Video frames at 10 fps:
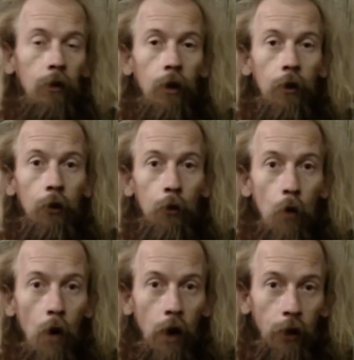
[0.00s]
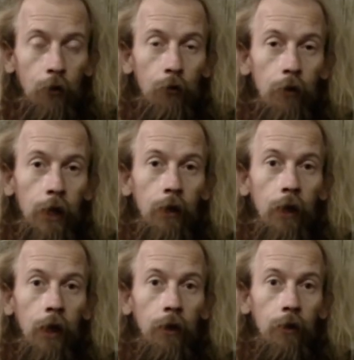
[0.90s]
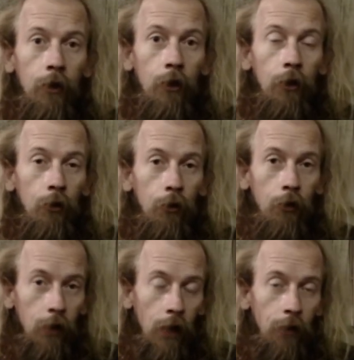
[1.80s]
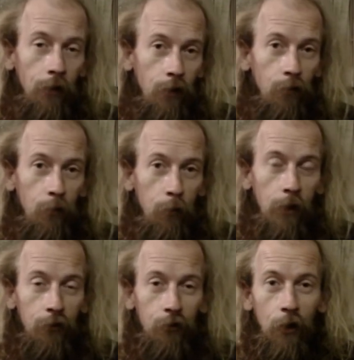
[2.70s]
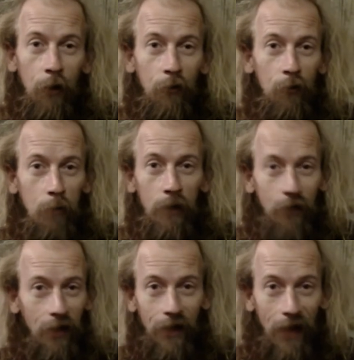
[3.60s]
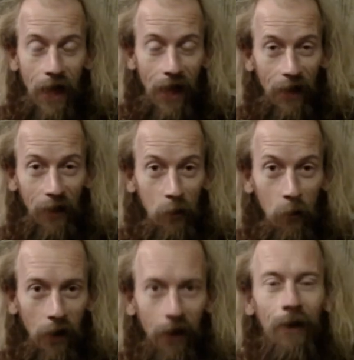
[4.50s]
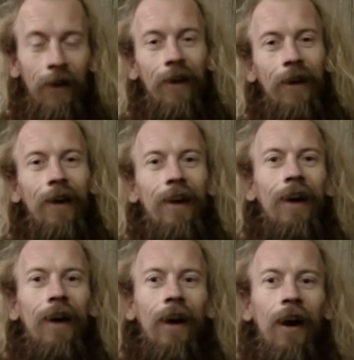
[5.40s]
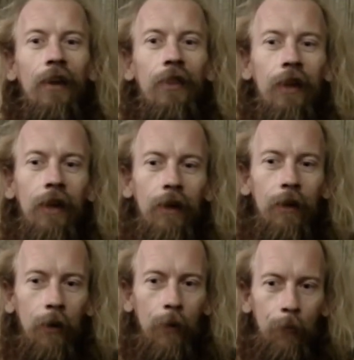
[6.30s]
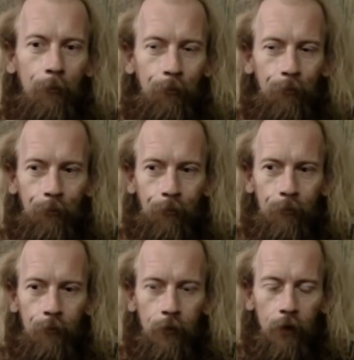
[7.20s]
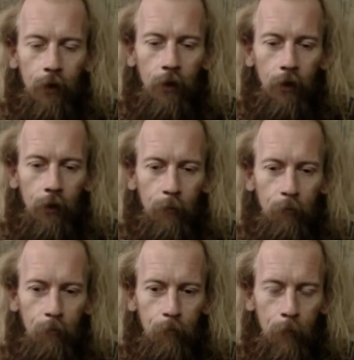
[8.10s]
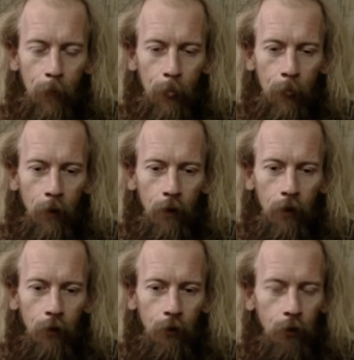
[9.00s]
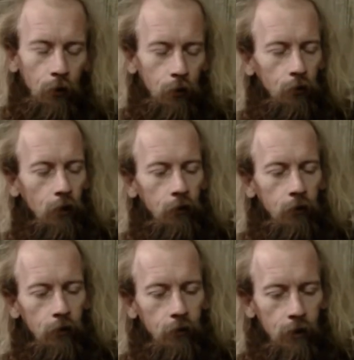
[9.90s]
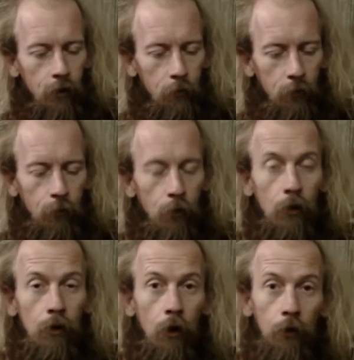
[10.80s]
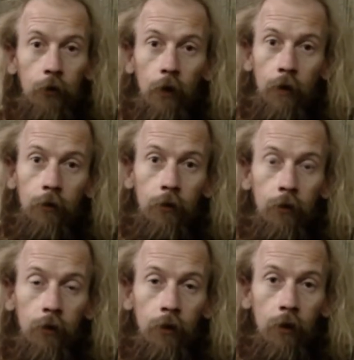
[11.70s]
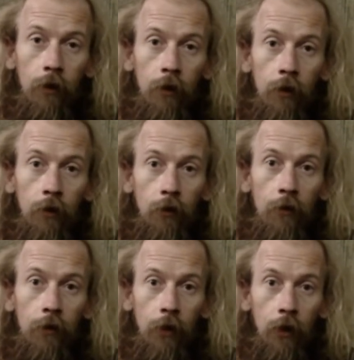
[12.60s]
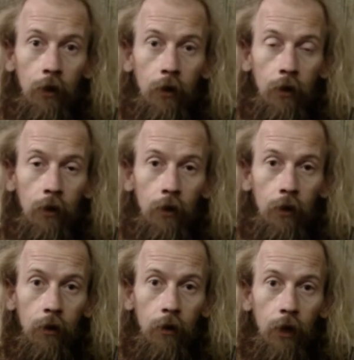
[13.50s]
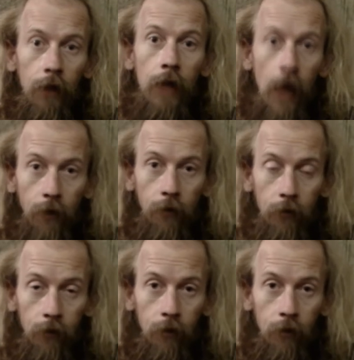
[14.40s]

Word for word: I don't quite agree that you could get the information I'm spitting anywhere. I think, um, you know, because I said to him before, content is everything in the end.